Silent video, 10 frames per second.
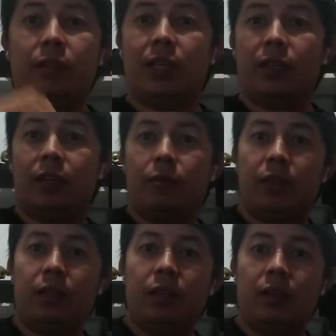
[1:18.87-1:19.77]
That
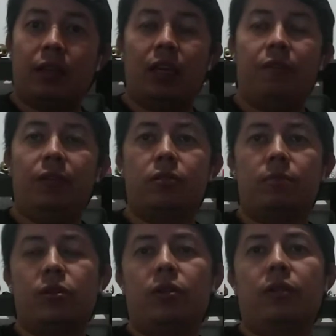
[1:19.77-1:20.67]
will give you some
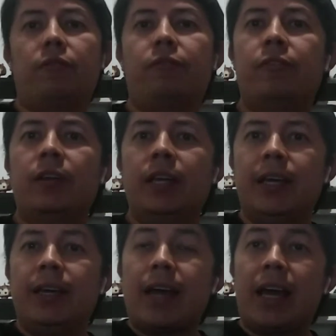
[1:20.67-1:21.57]
sort of
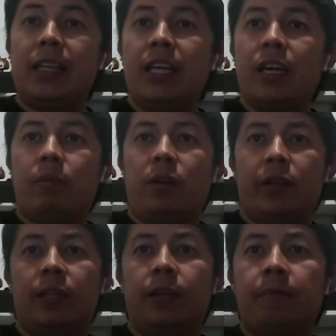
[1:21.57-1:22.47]
idea about
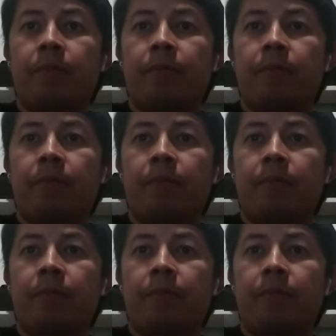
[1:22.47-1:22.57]
it.